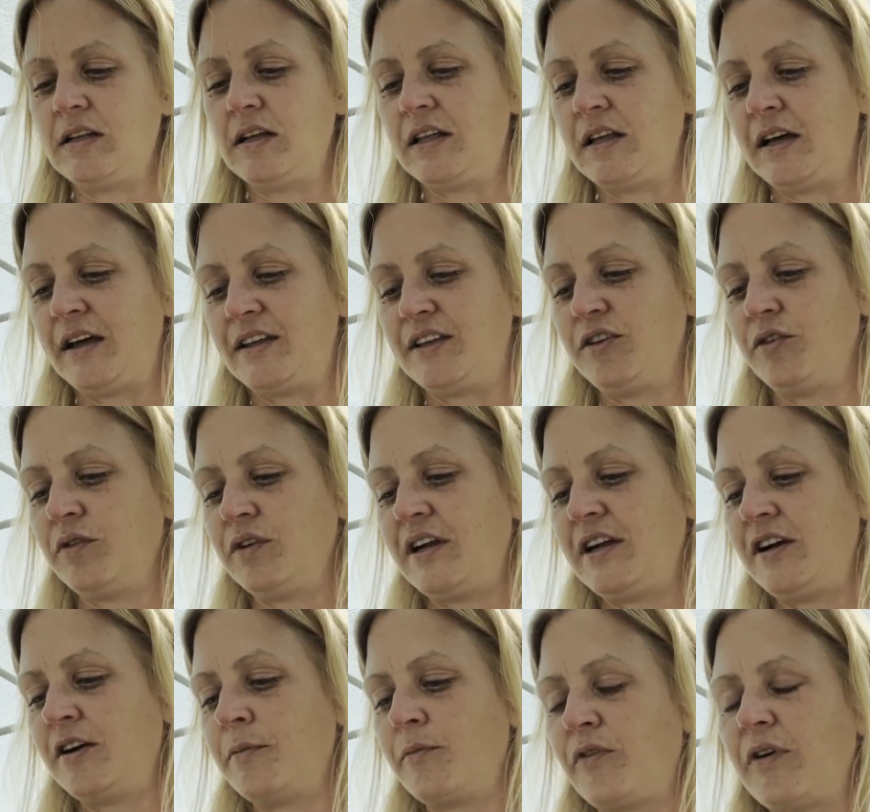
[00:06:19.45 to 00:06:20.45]
Uh, you'll
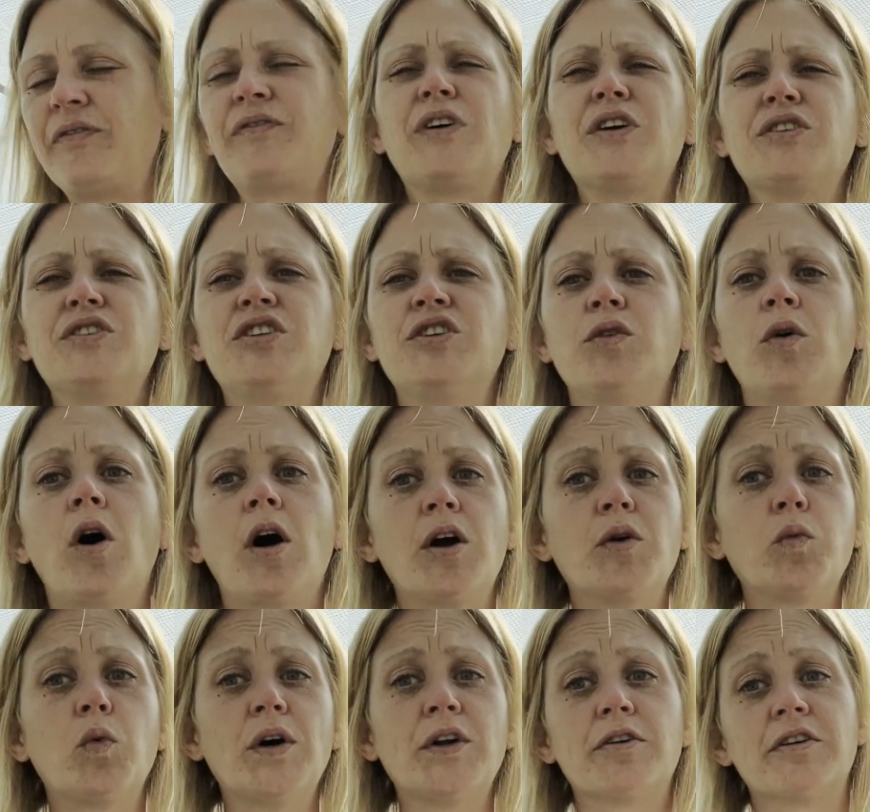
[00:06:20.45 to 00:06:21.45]
hear them referred to
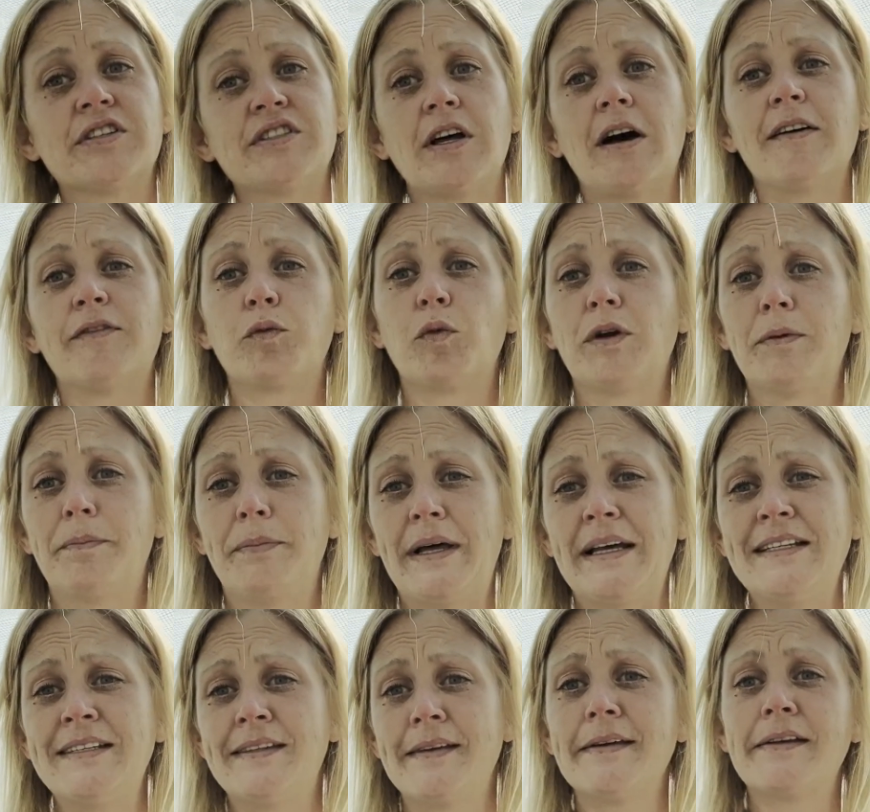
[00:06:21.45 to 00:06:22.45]
hardwood or softwood.
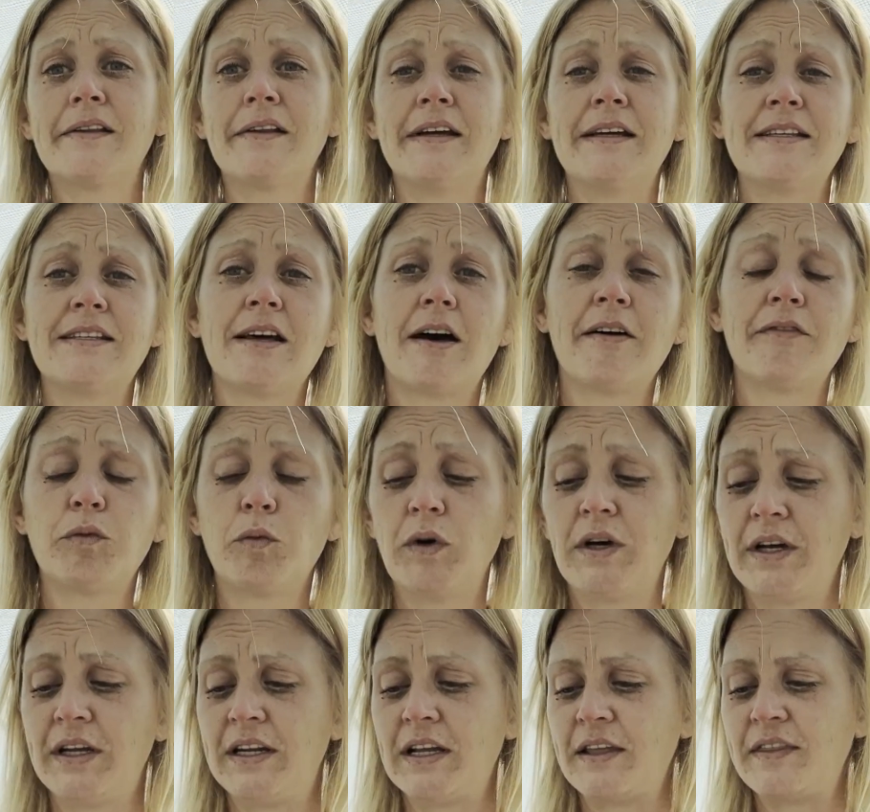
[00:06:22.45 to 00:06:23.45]
Basically
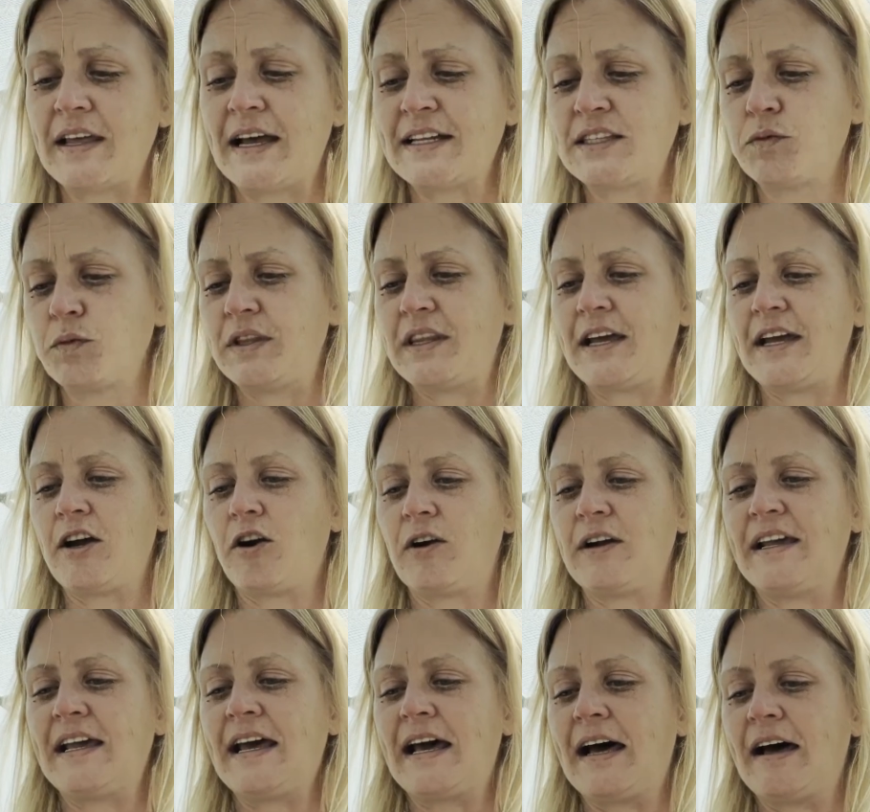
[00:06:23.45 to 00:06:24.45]
softwood, that's when they
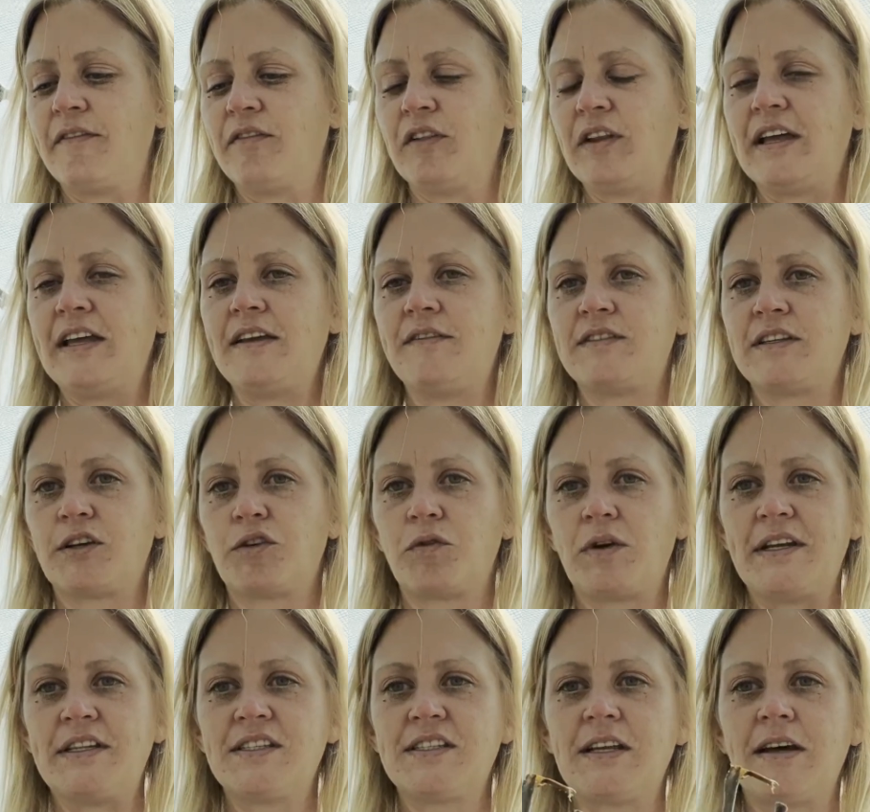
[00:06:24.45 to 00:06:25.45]
already have leaves and
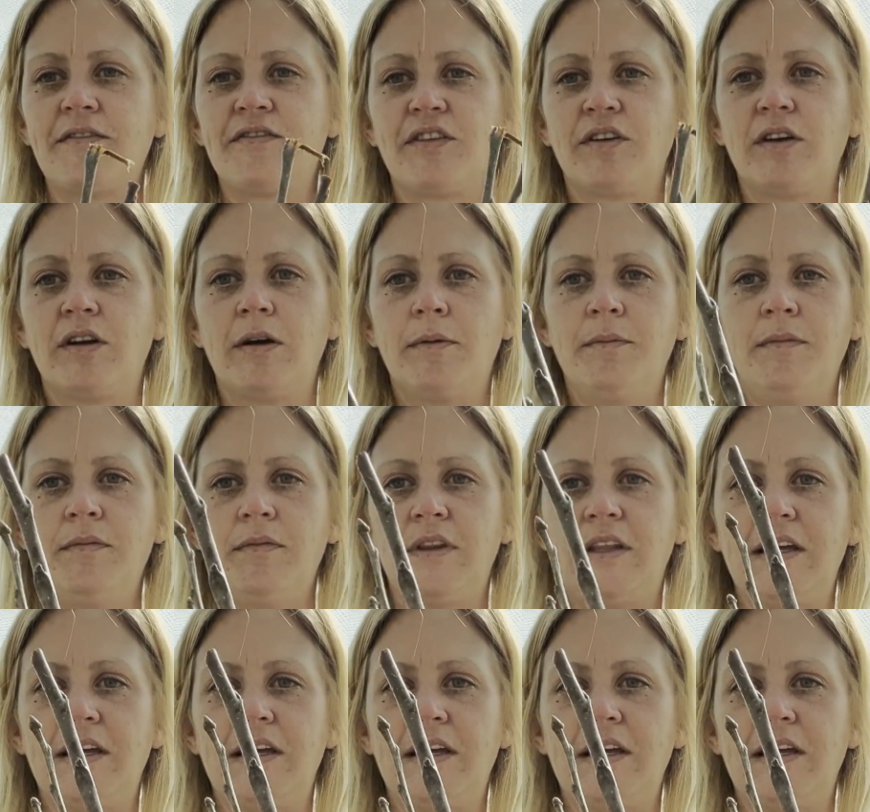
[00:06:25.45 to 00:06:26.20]
green stuff on them.